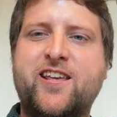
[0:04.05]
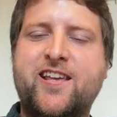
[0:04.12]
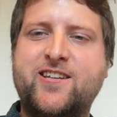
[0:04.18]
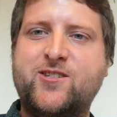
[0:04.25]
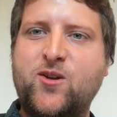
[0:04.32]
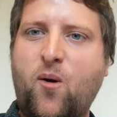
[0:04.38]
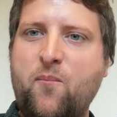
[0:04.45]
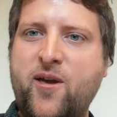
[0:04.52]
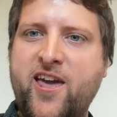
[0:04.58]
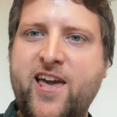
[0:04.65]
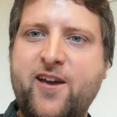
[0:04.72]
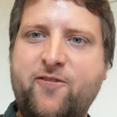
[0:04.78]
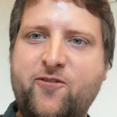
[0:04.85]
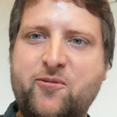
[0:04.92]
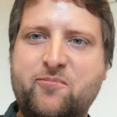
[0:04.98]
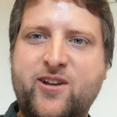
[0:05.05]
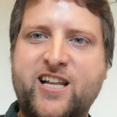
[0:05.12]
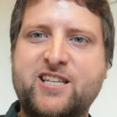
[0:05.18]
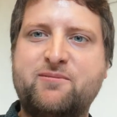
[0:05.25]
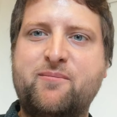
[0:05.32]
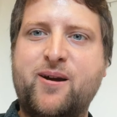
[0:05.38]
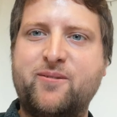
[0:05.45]
It's Tom here from
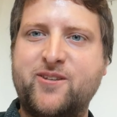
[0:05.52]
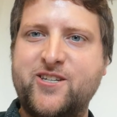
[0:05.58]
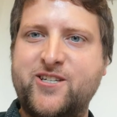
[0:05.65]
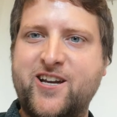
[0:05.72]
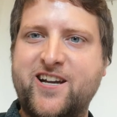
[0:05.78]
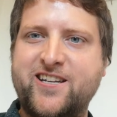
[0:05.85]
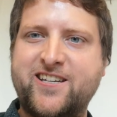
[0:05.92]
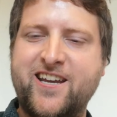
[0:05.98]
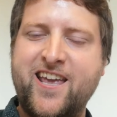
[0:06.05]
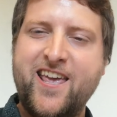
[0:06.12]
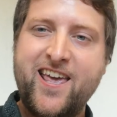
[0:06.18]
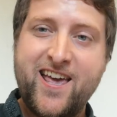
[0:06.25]
Canterbury Baptist Church.